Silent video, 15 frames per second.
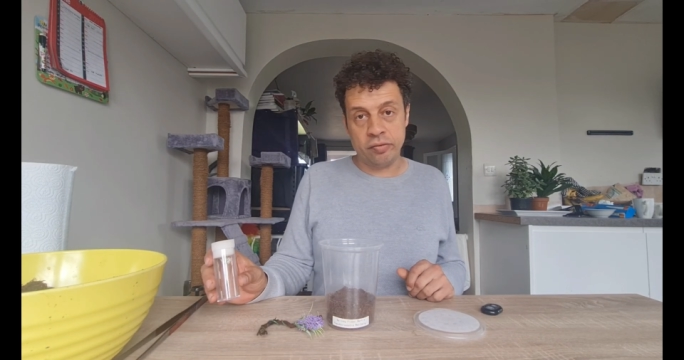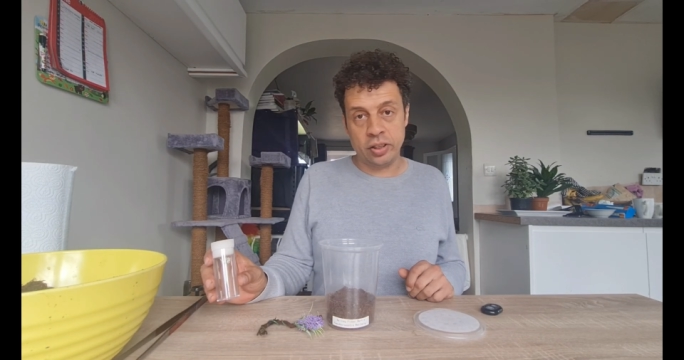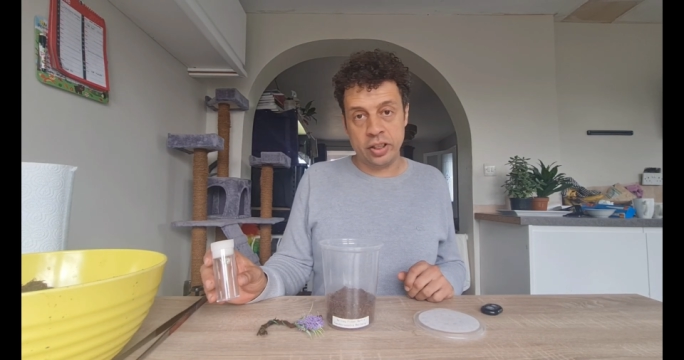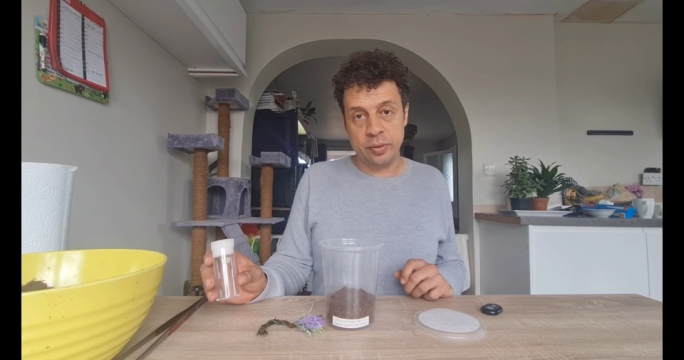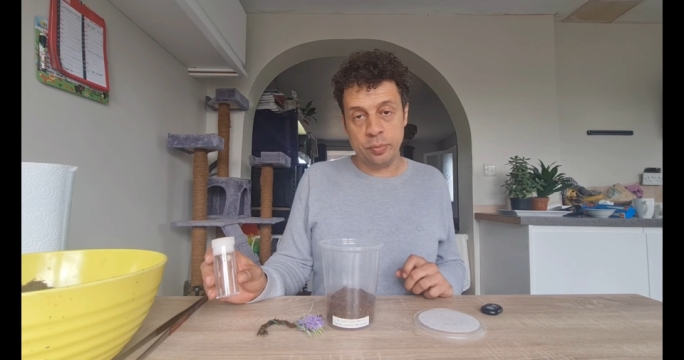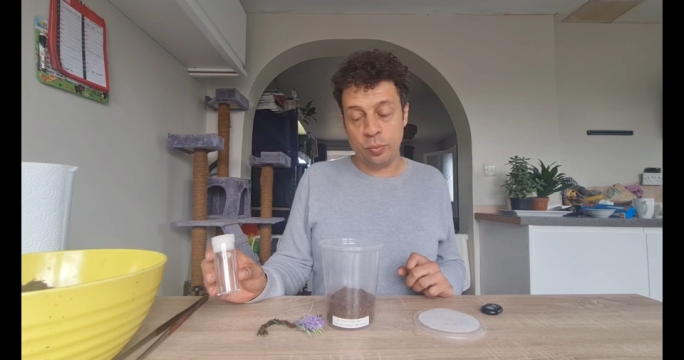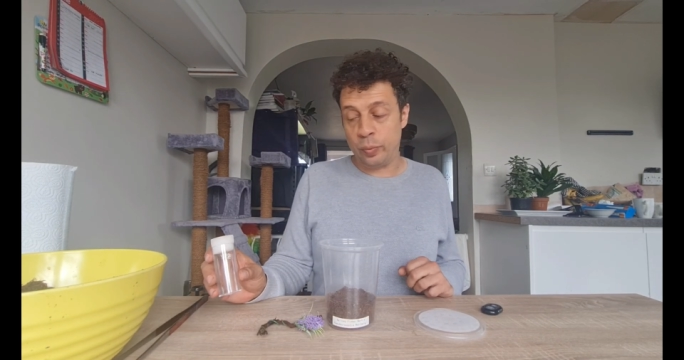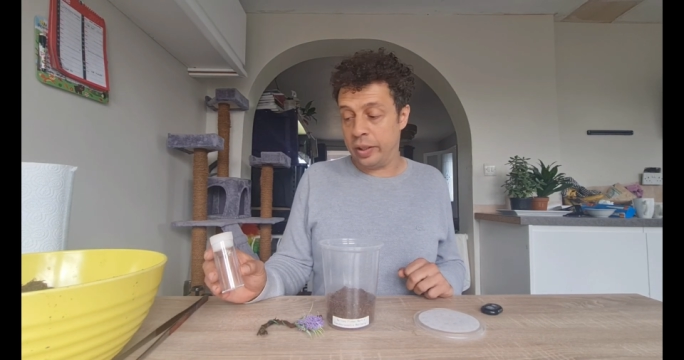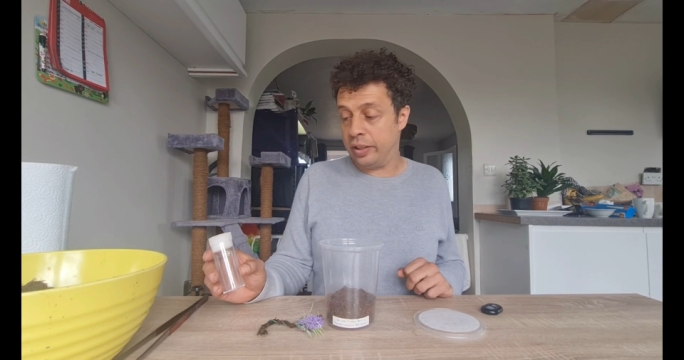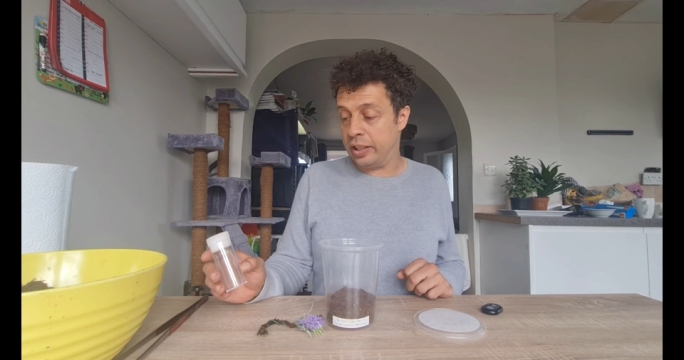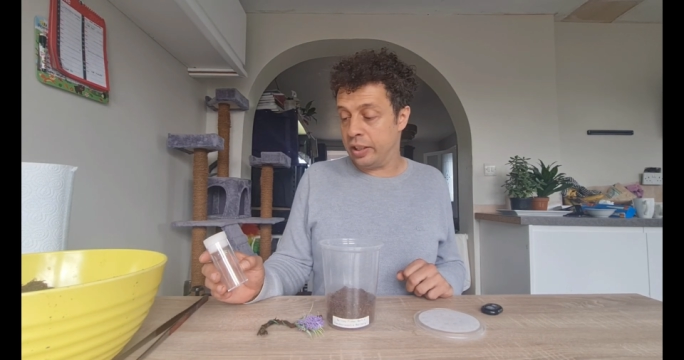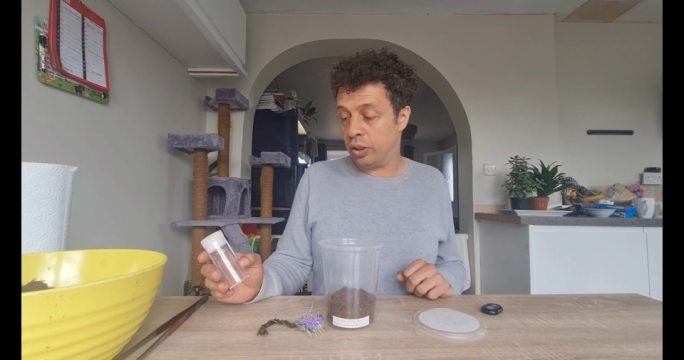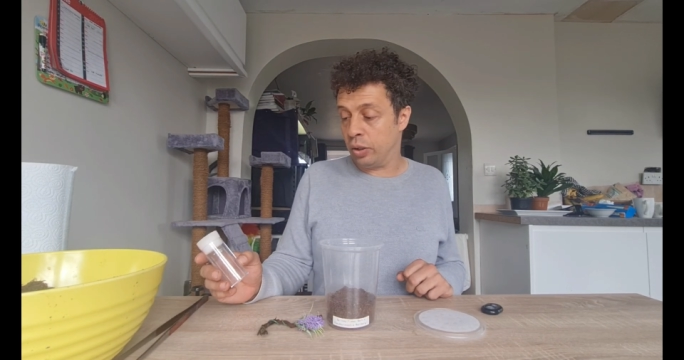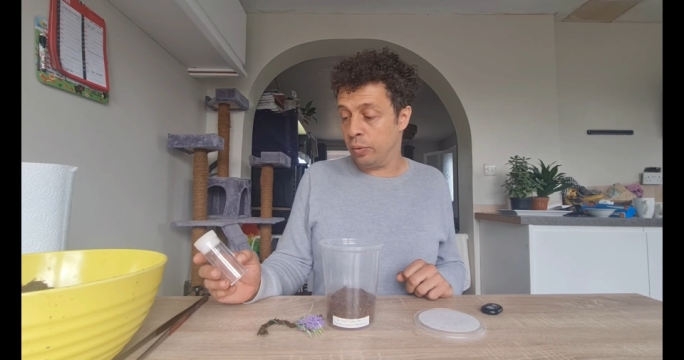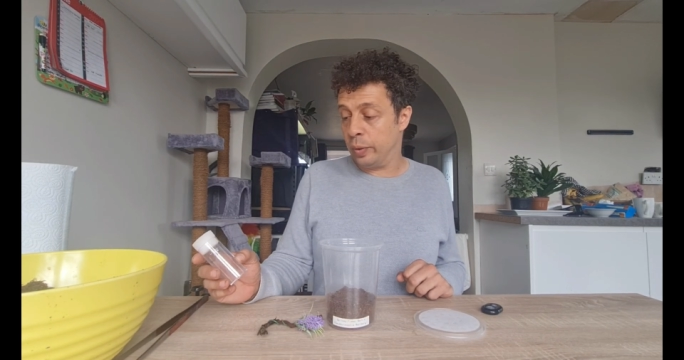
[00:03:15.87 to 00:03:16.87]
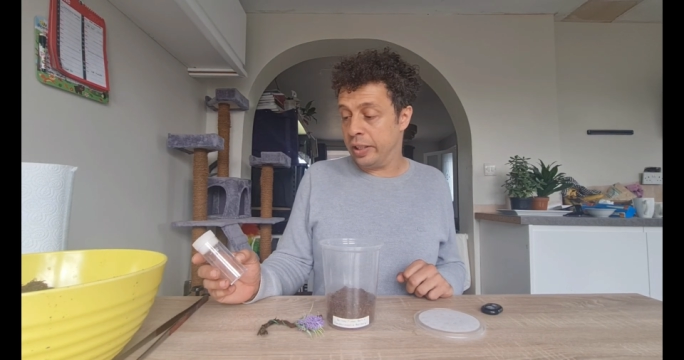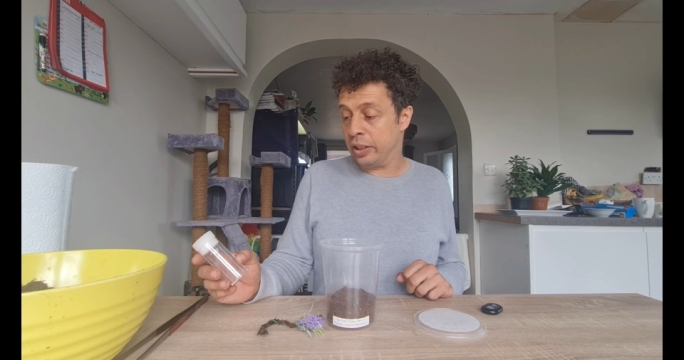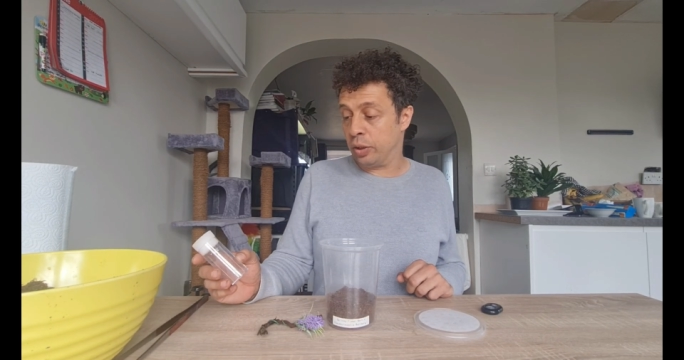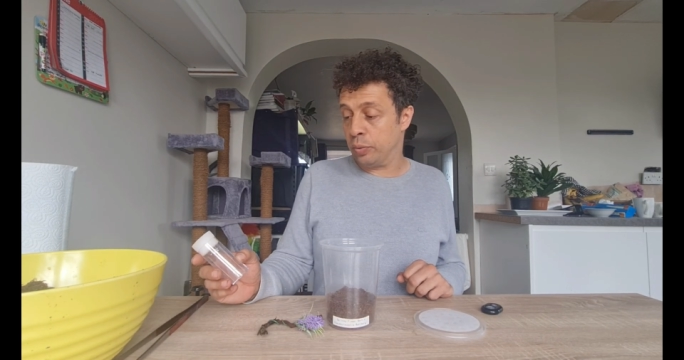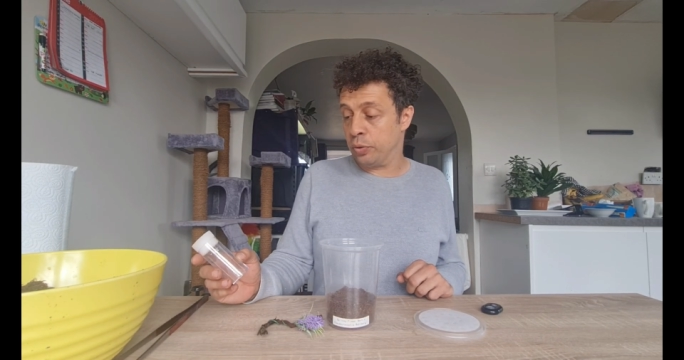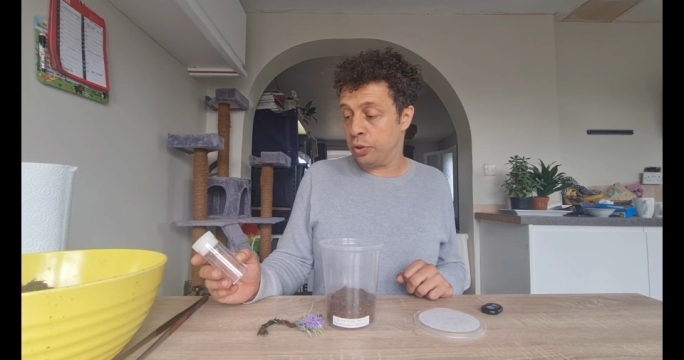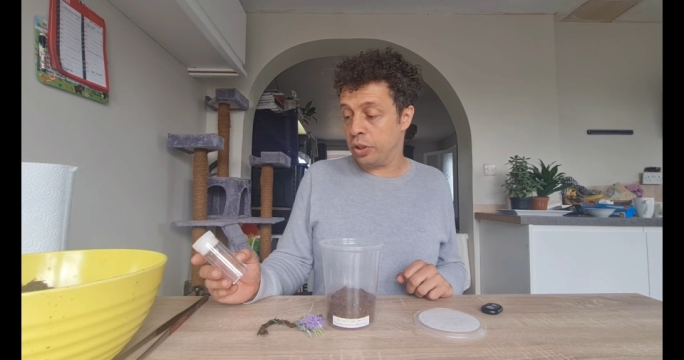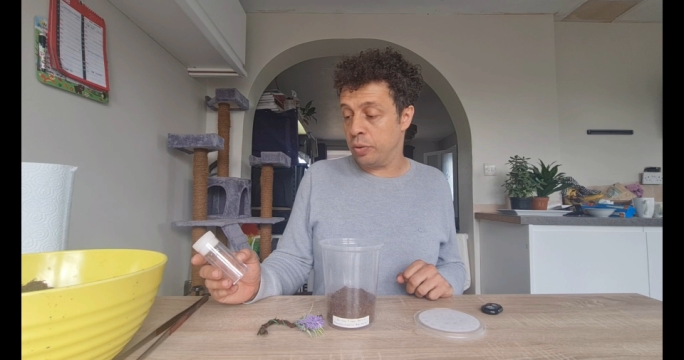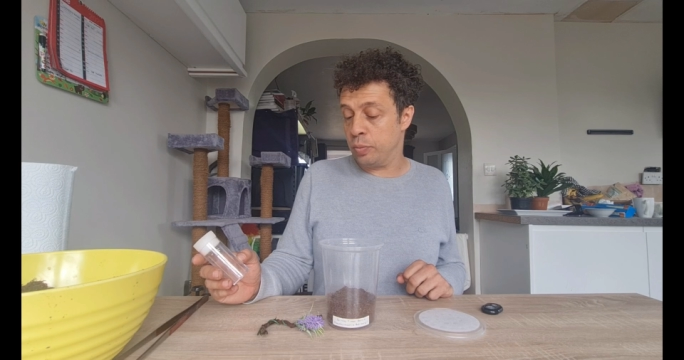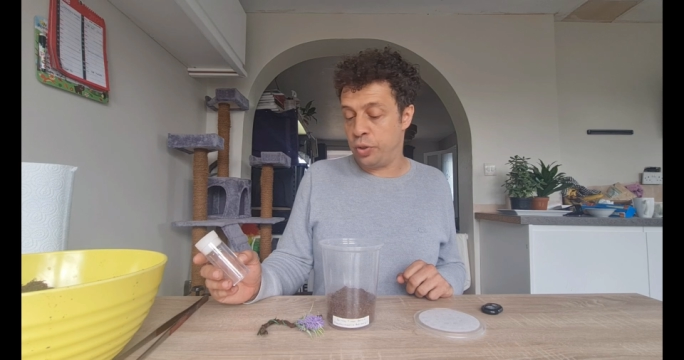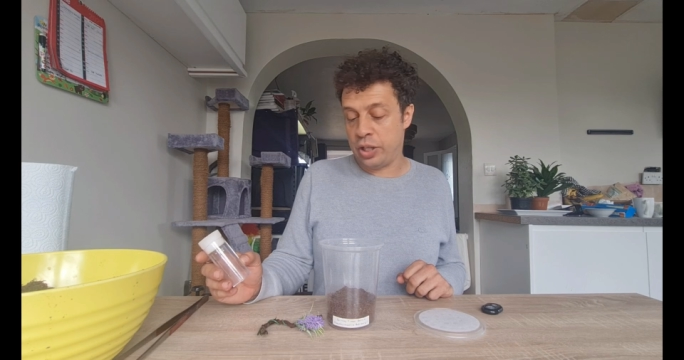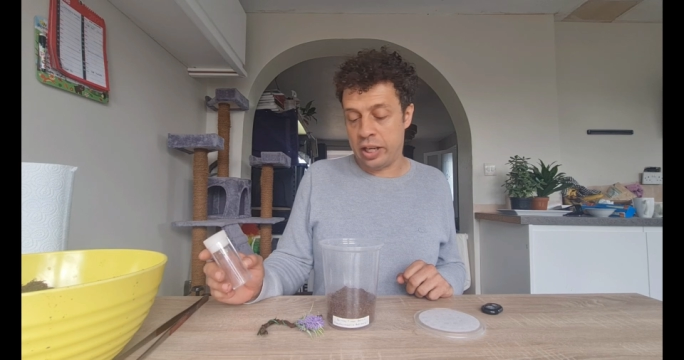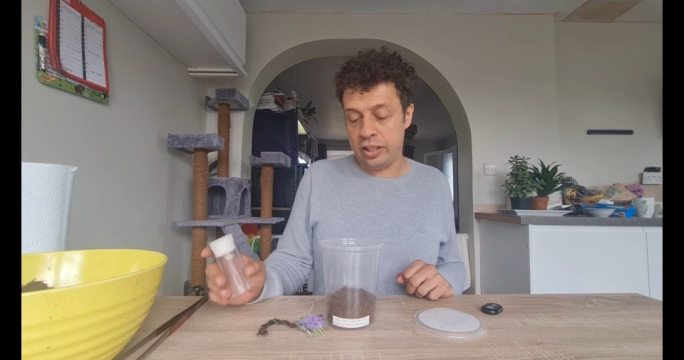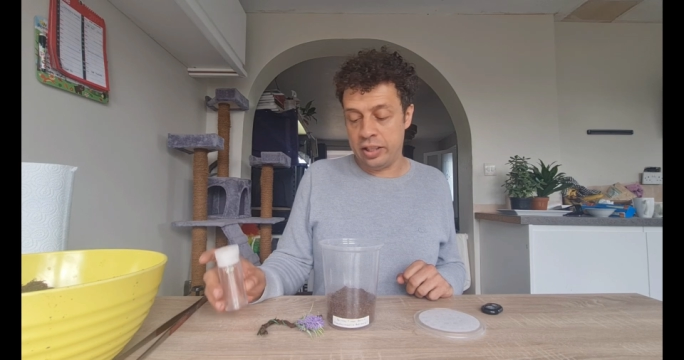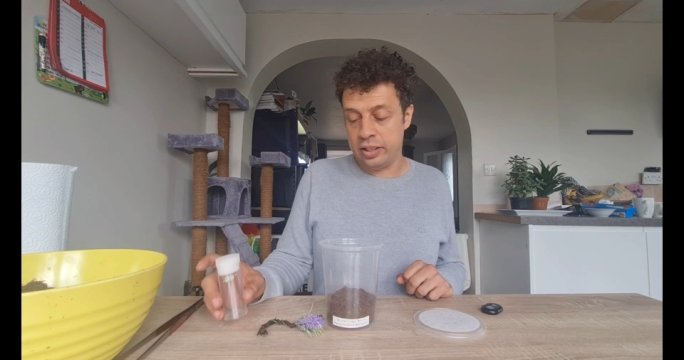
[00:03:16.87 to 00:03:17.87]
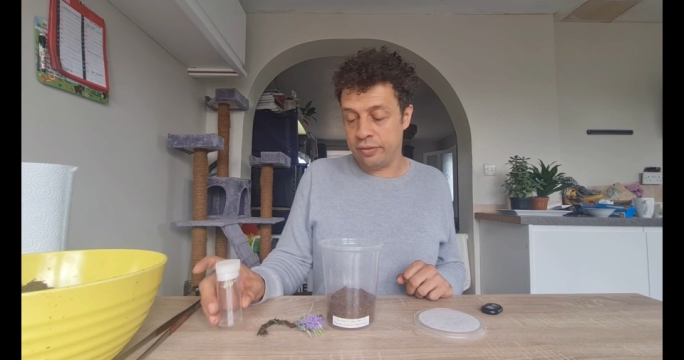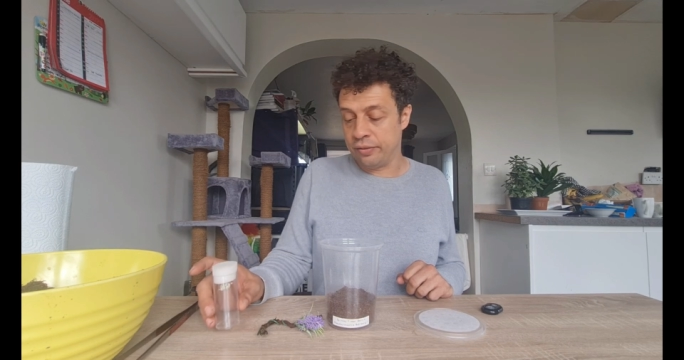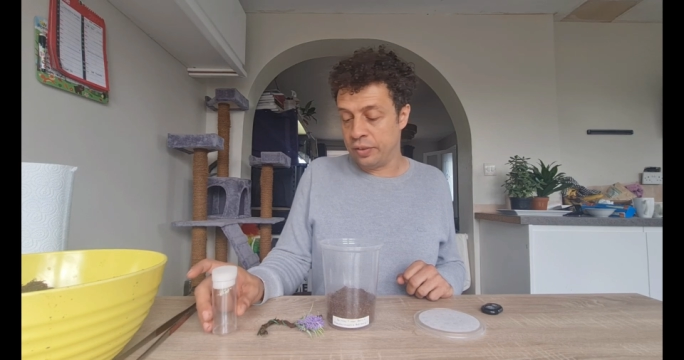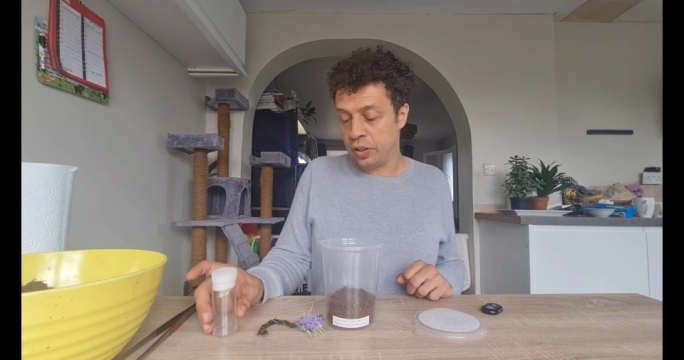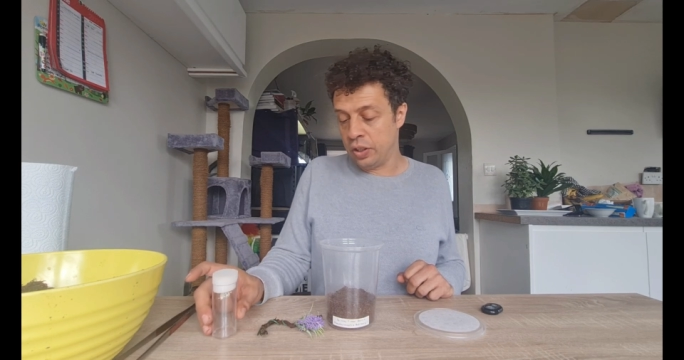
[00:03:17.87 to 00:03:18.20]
room when it comes to them shedding.